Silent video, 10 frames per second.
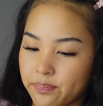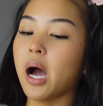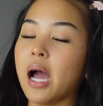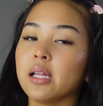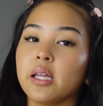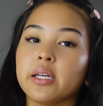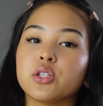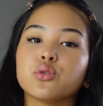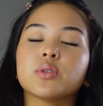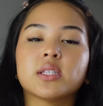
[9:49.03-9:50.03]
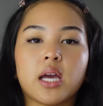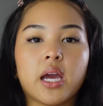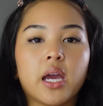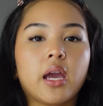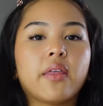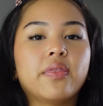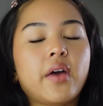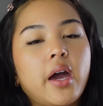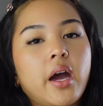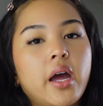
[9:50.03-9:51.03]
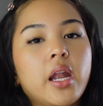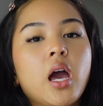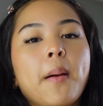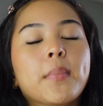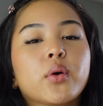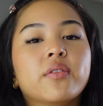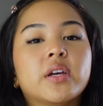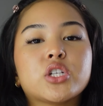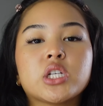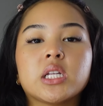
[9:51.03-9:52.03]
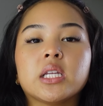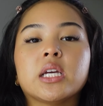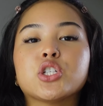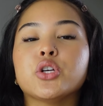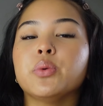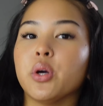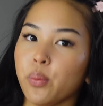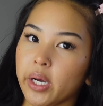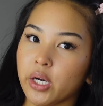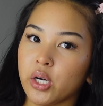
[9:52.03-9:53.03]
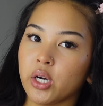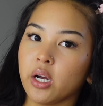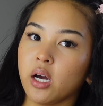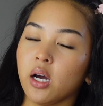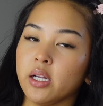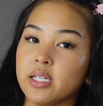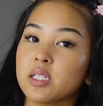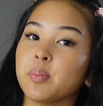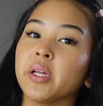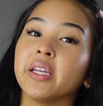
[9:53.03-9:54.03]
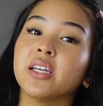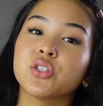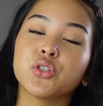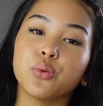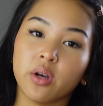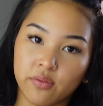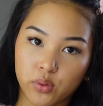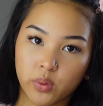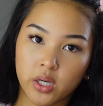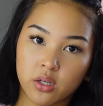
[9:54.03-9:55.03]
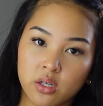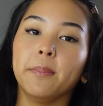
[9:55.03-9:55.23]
I like to say that motivation gets you nowhere, discipline gets you everywhere.